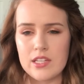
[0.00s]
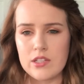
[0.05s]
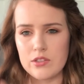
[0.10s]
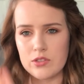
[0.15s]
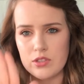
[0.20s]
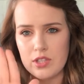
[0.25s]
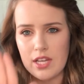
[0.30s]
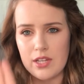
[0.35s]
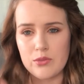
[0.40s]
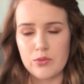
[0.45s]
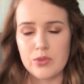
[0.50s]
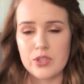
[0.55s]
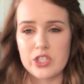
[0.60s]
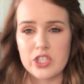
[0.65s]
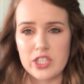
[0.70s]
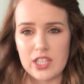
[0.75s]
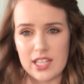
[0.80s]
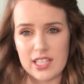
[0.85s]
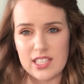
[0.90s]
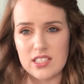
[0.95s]
and that's what
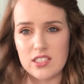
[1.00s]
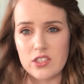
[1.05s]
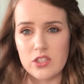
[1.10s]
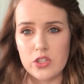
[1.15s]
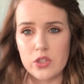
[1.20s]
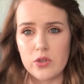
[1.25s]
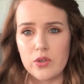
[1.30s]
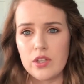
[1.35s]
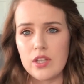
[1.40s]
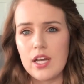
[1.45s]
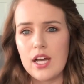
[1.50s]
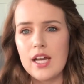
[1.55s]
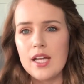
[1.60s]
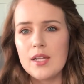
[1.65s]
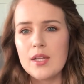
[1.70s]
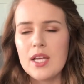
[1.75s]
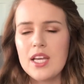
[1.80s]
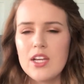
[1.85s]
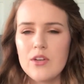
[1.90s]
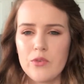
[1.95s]
she likes to do a lot,
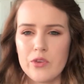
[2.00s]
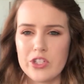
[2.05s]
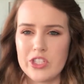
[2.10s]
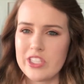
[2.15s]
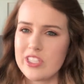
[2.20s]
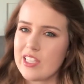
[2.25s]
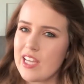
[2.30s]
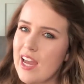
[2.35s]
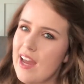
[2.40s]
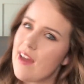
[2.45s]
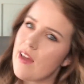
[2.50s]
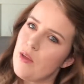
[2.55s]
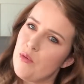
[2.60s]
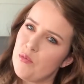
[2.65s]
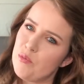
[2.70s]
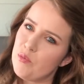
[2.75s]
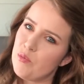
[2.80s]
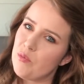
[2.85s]
which is kind of,